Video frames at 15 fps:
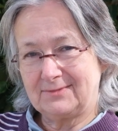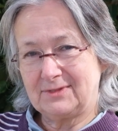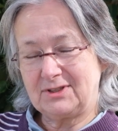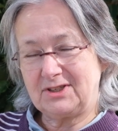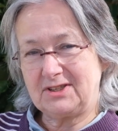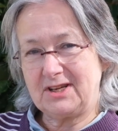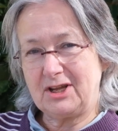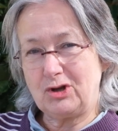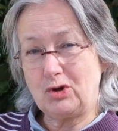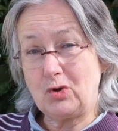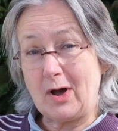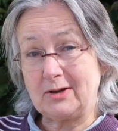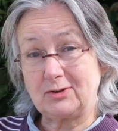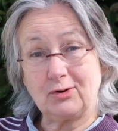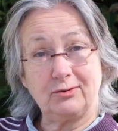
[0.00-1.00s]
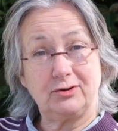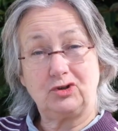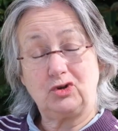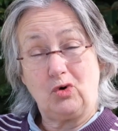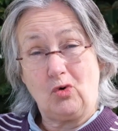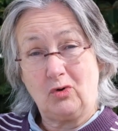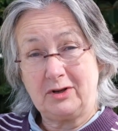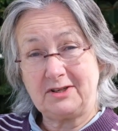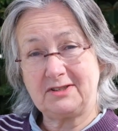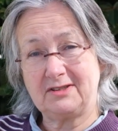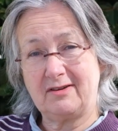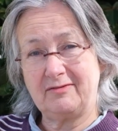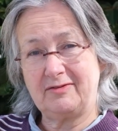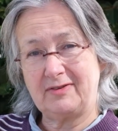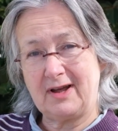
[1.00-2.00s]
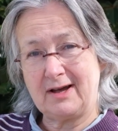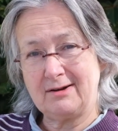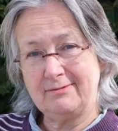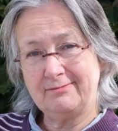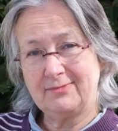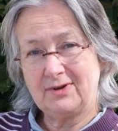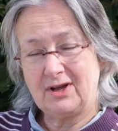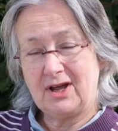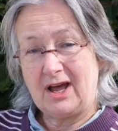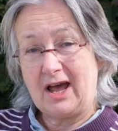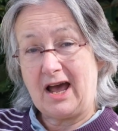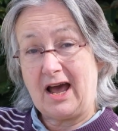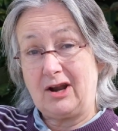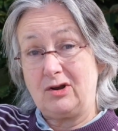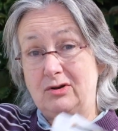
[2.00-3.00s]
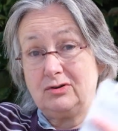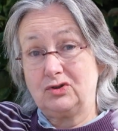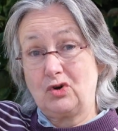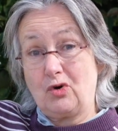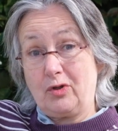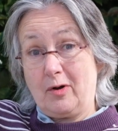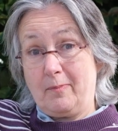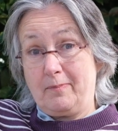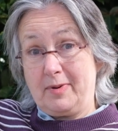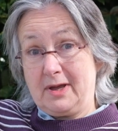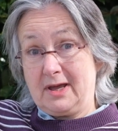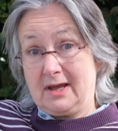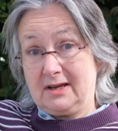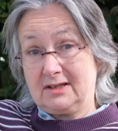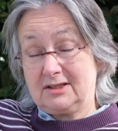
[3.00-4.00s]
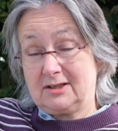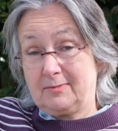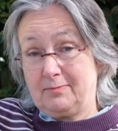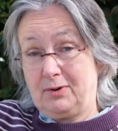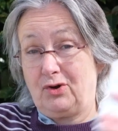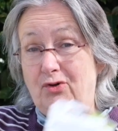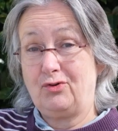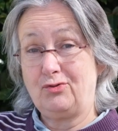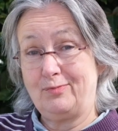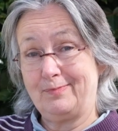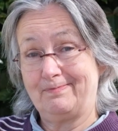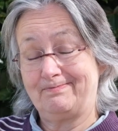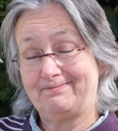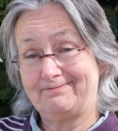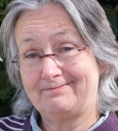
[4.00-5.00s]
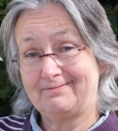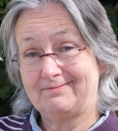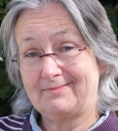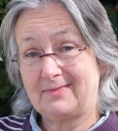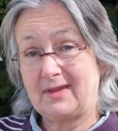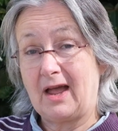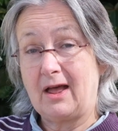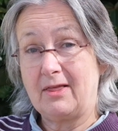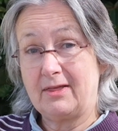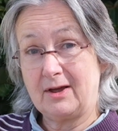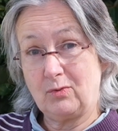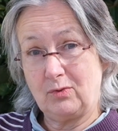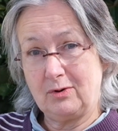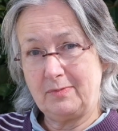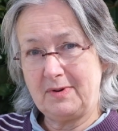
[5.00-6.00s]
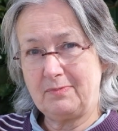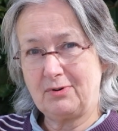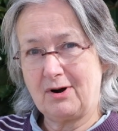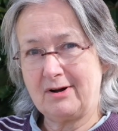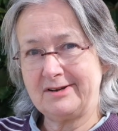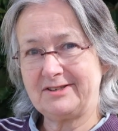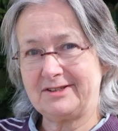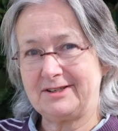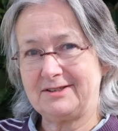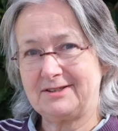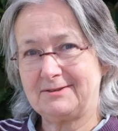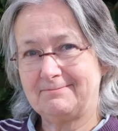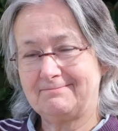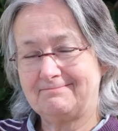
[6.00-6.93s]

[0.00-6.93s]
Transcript: to see who has got the tallest sunflower and who's got the biggest bloom. There will be prizes.